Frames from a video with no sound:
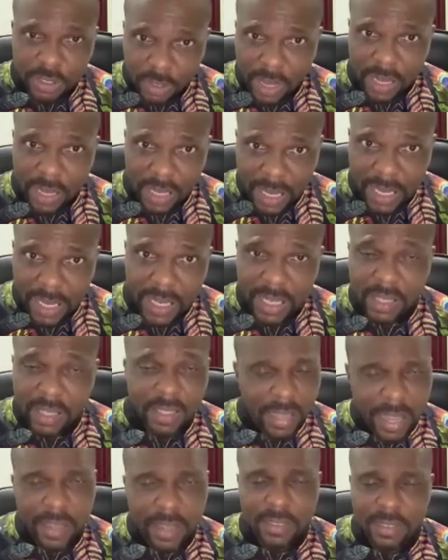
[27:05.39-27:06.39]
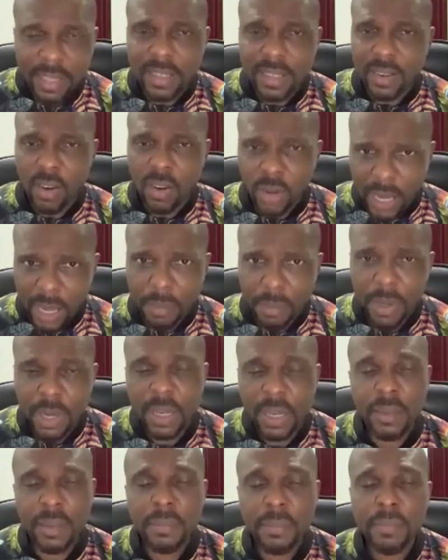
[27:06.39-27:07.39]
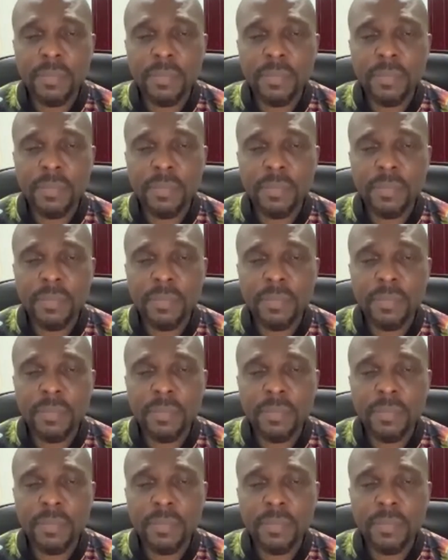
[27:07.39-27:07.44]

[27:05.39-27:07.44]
You can clean it? Yeah, she said, on her body.